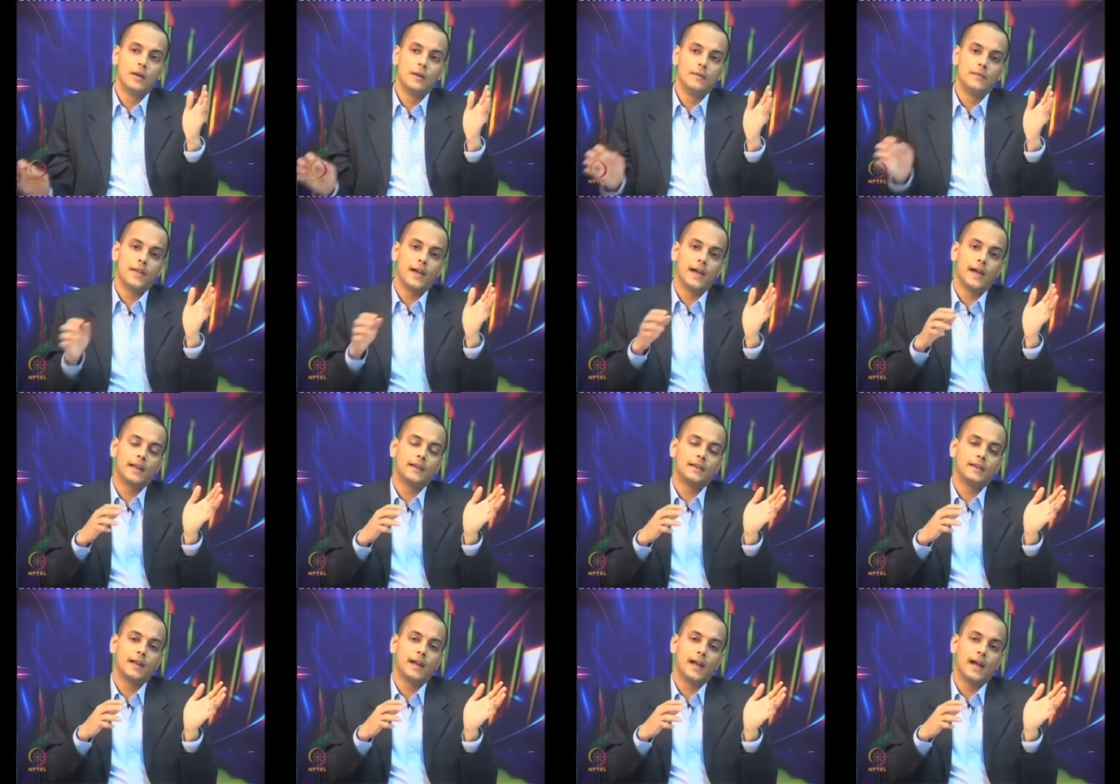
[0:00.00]

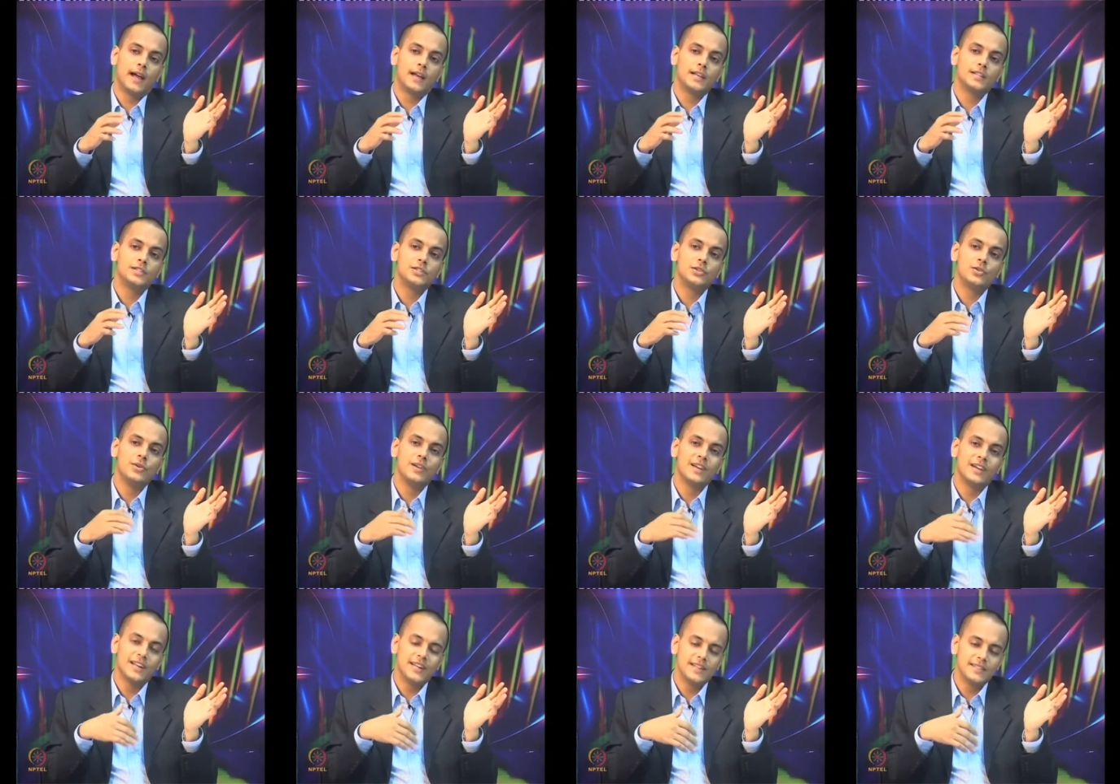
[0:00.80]
that as you
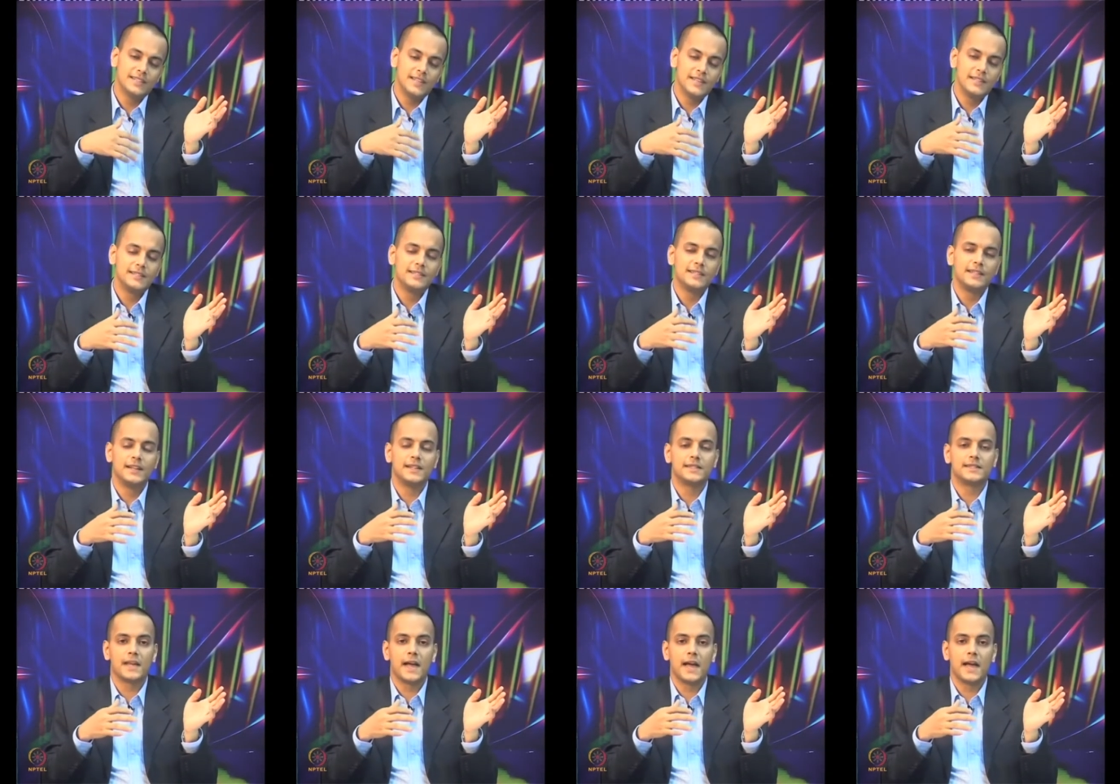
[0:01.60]
increase the incidence